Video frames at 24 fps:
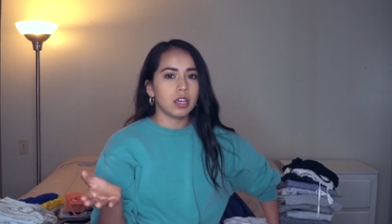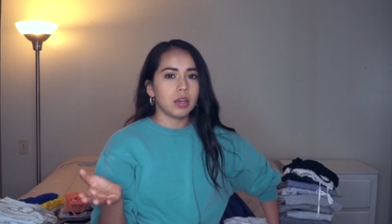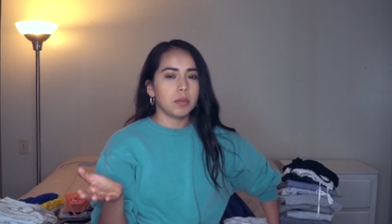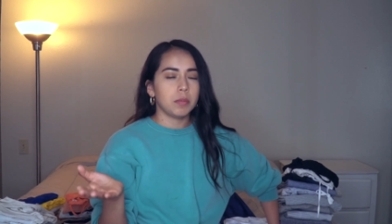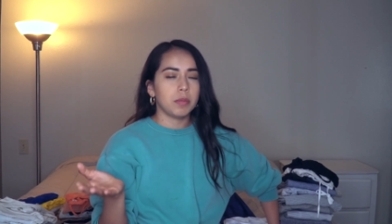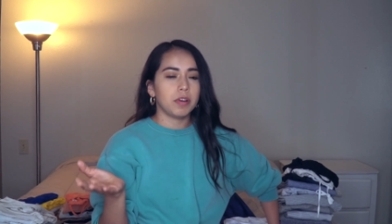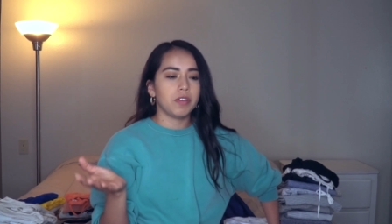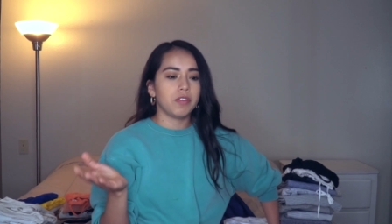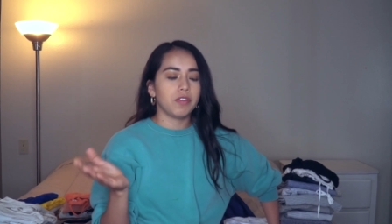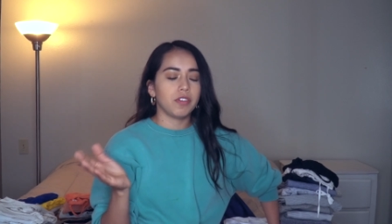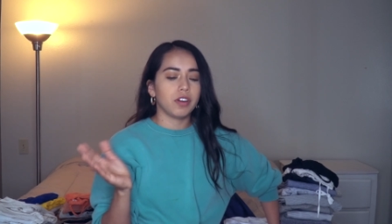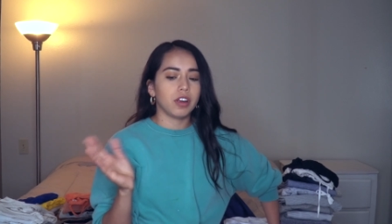
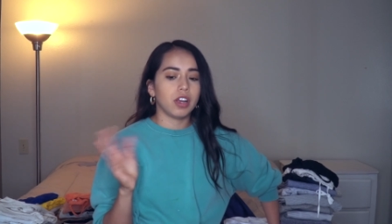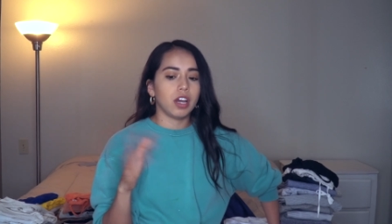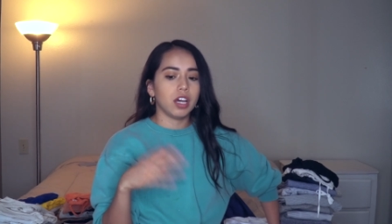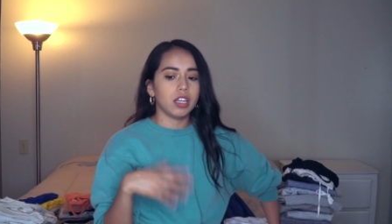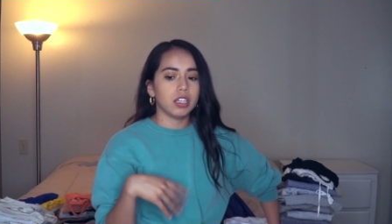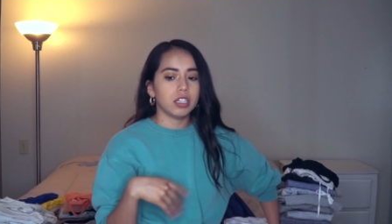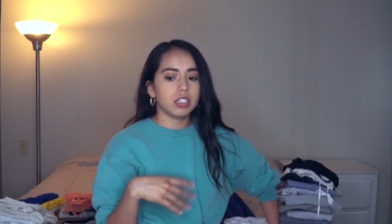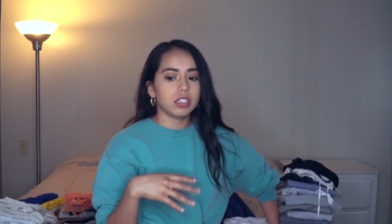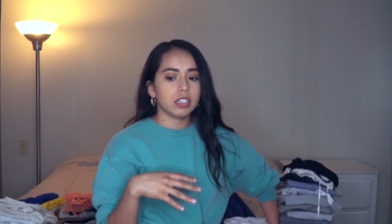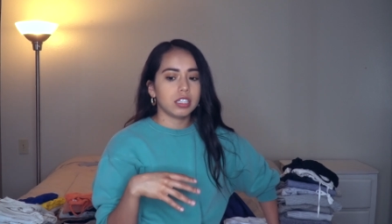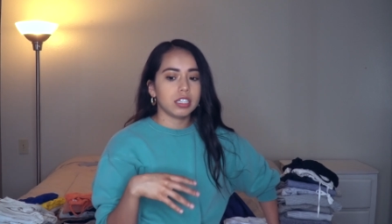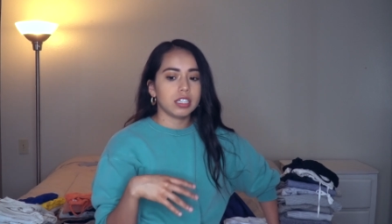but for
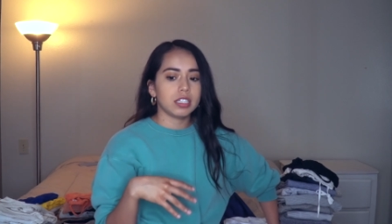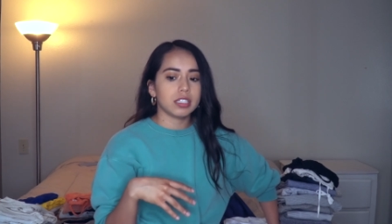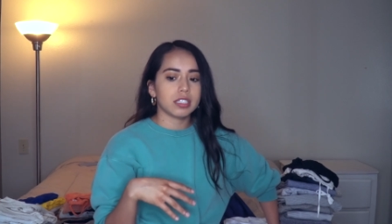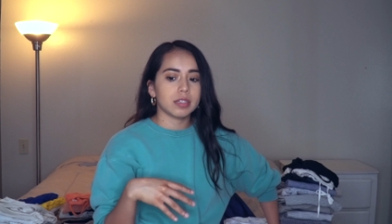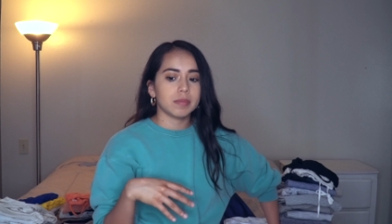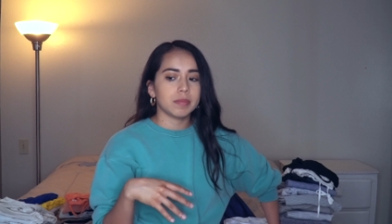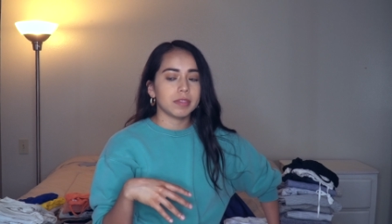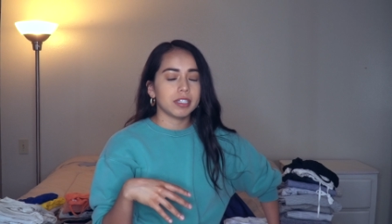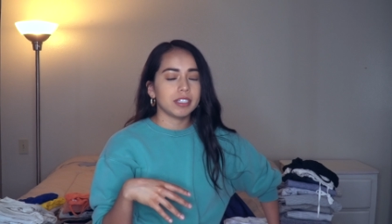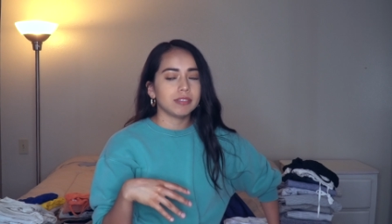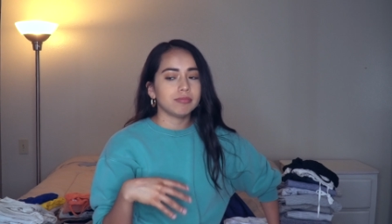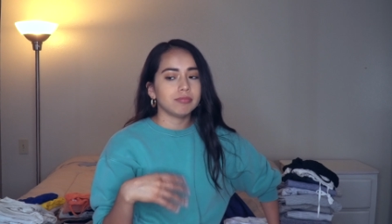other things
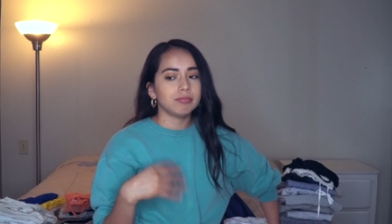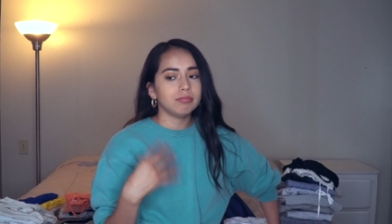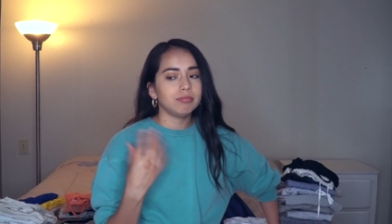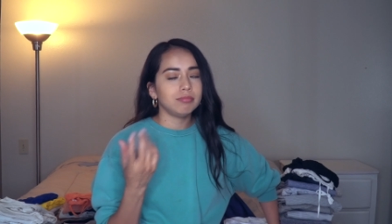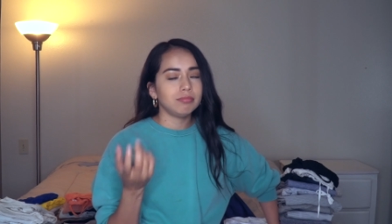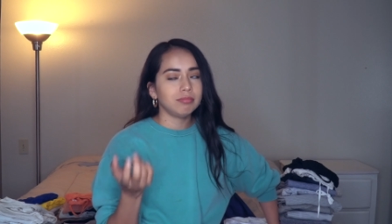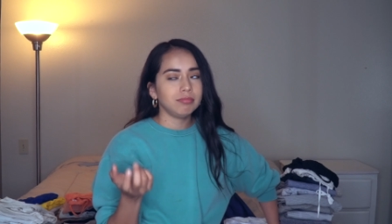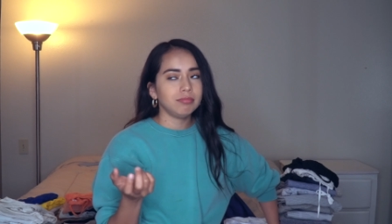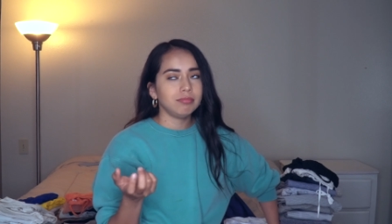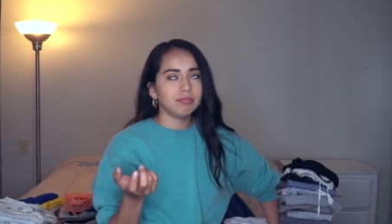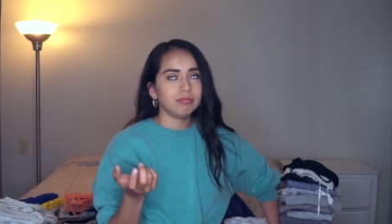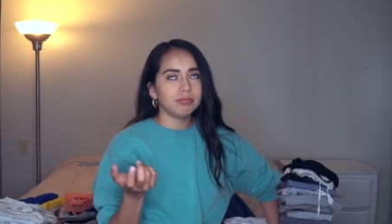I'm like,
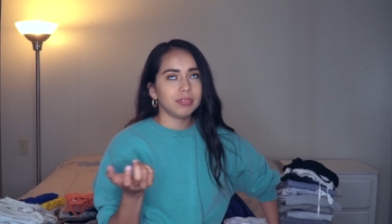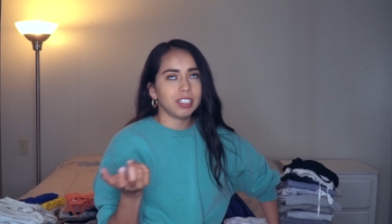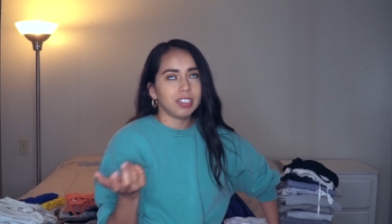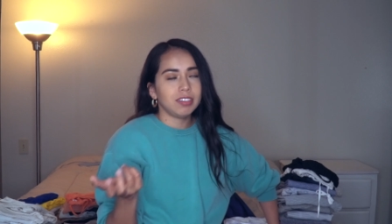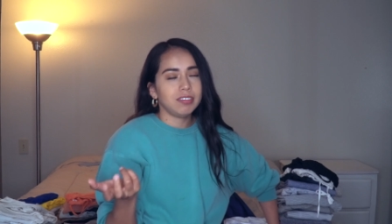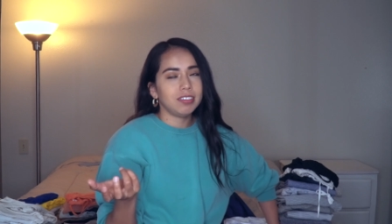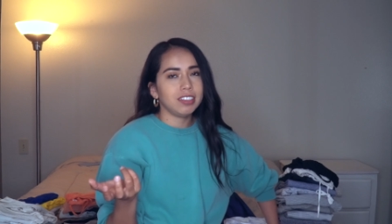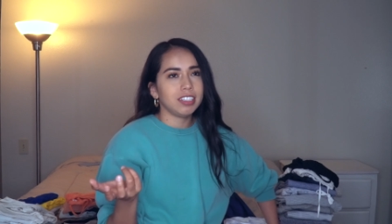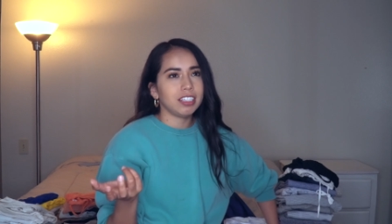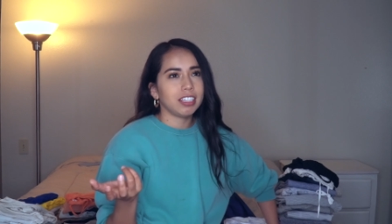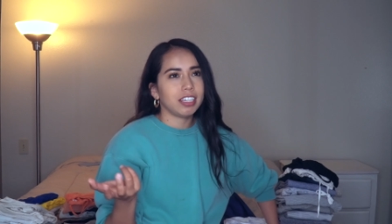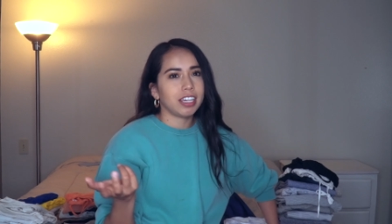mm, I don't
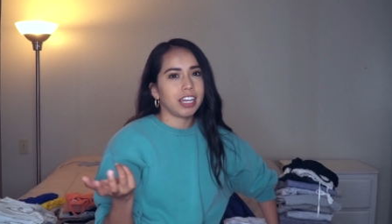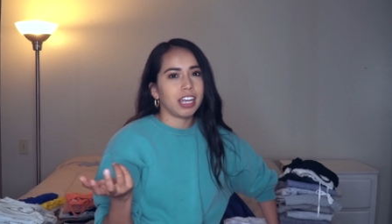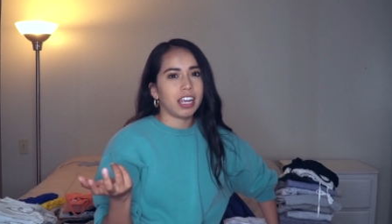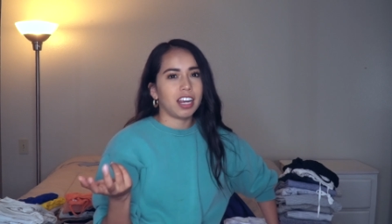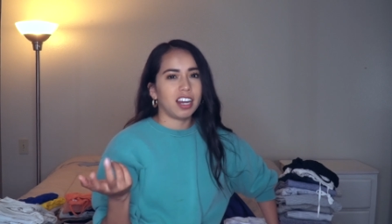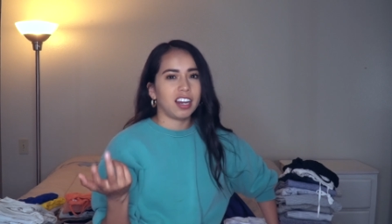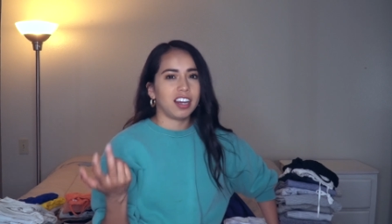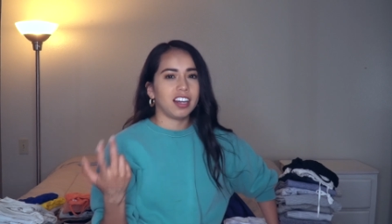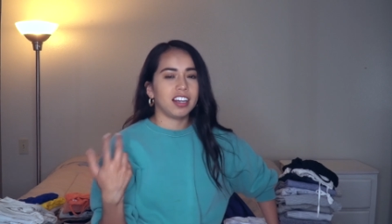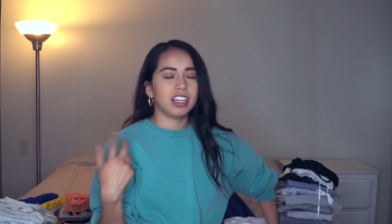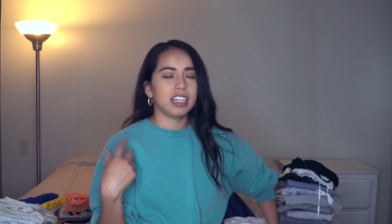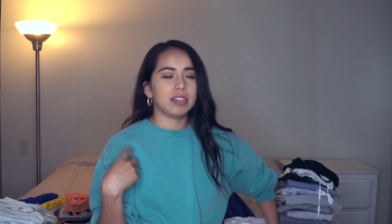really
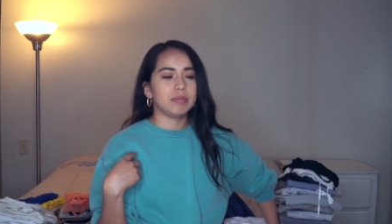care.